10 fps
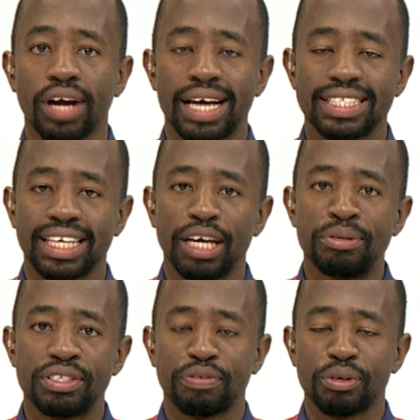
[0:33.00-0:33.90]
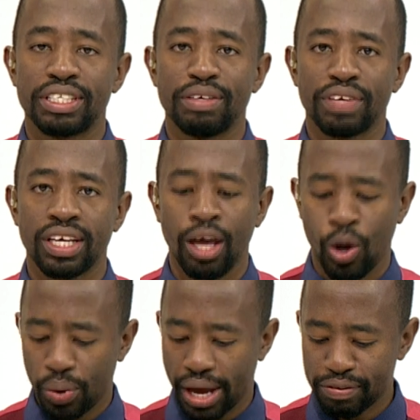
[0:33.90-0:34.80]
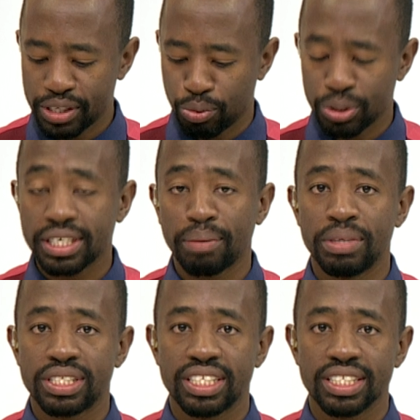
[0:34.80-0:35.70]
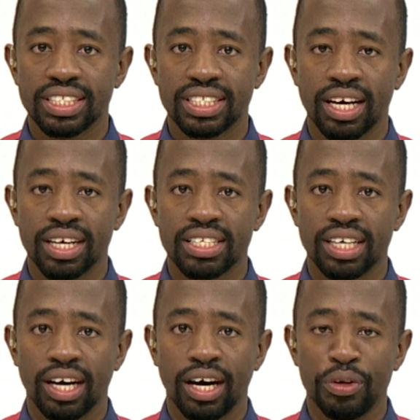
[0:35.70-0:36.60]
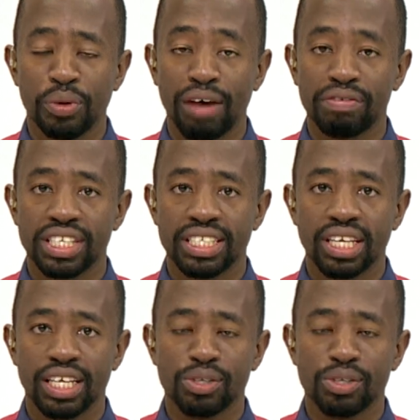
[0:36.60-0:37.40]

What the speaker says: at K24 TV. We have some WhatsApp messages that you have sent in. Let's